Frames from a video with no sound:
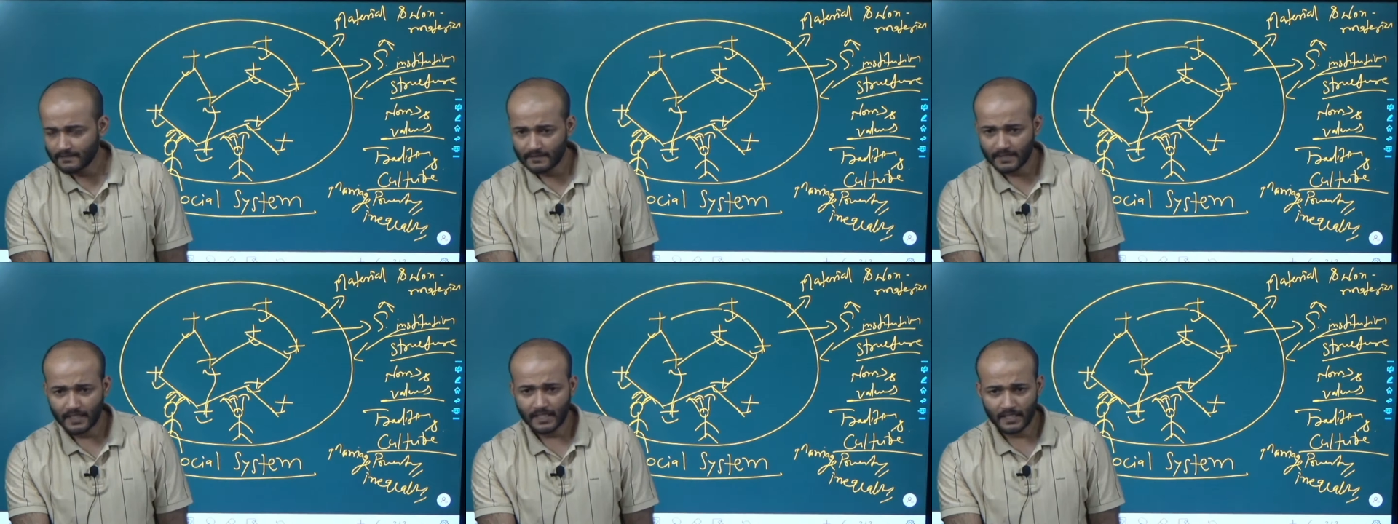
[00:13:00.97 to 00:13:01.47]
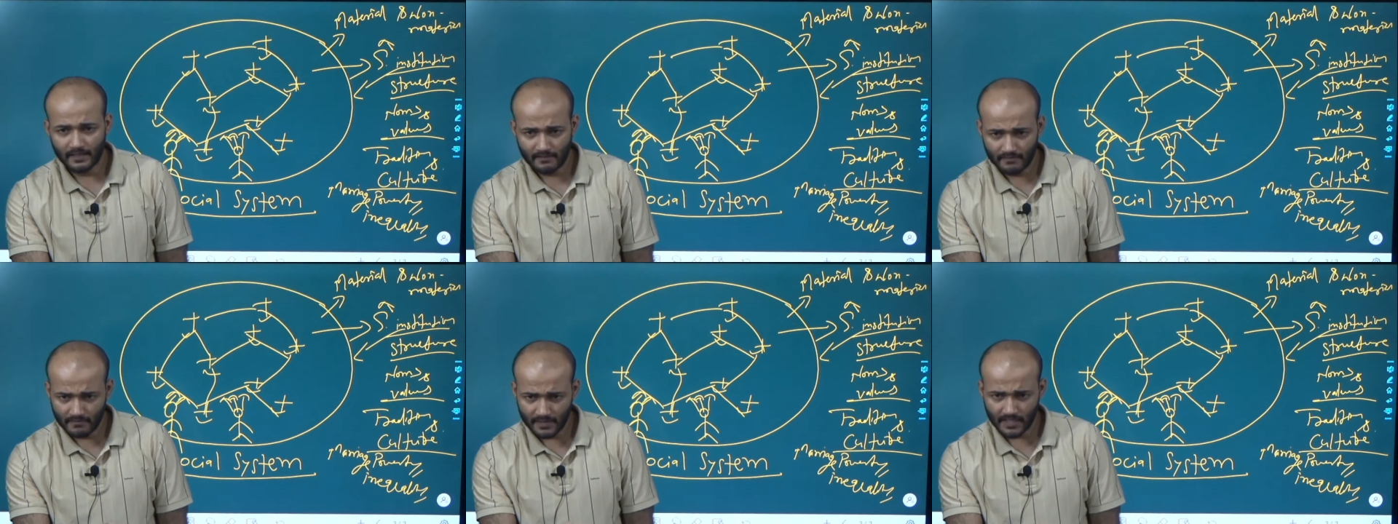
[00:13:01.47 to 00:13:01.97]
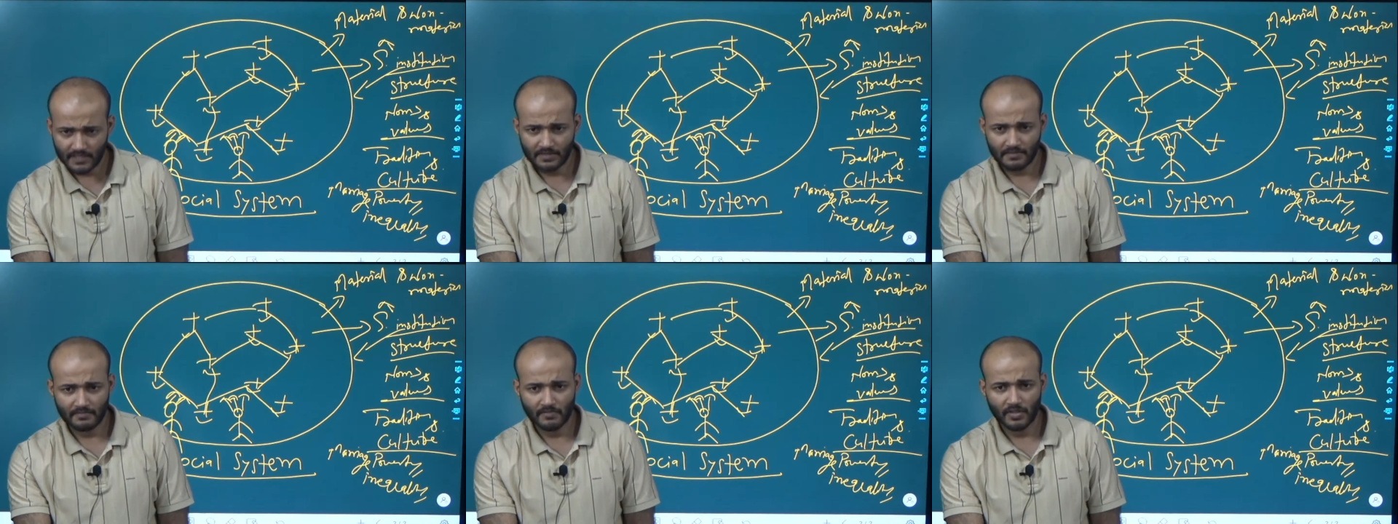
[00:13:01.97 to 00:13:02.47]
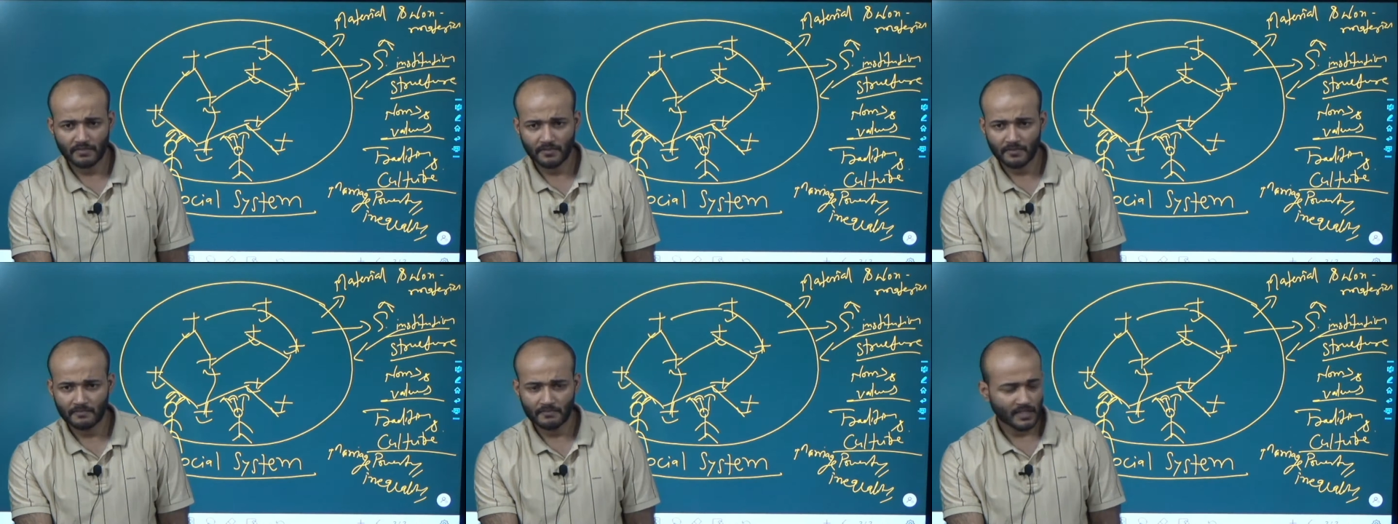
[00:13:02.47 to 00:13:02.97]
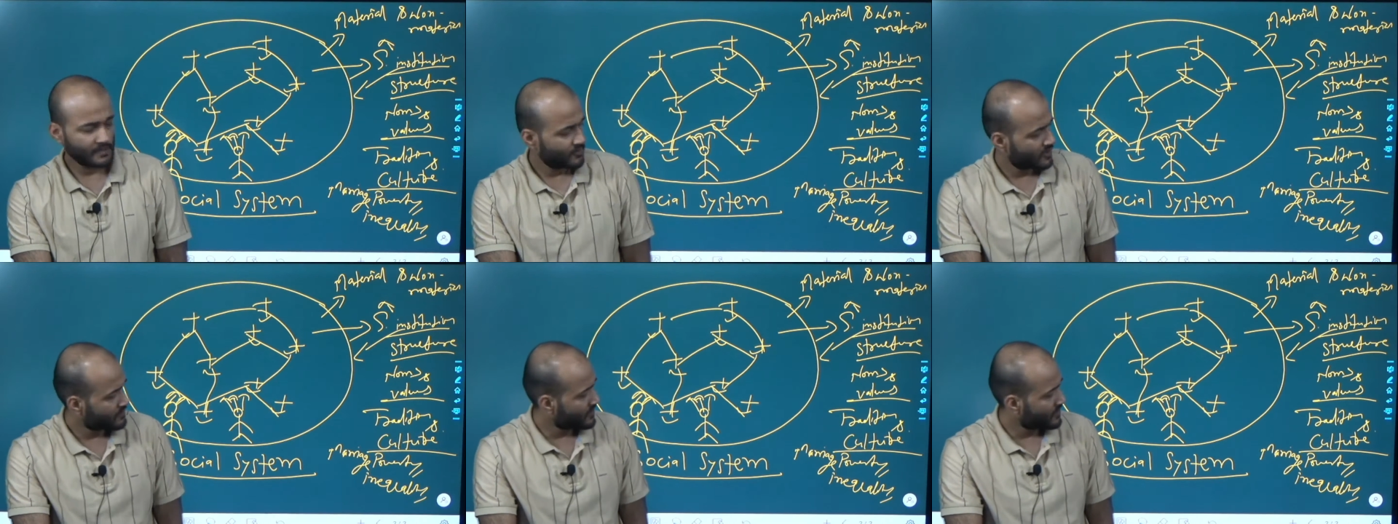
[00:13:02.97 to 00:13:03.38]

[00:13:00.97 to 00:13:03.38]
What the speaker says: In next bullet point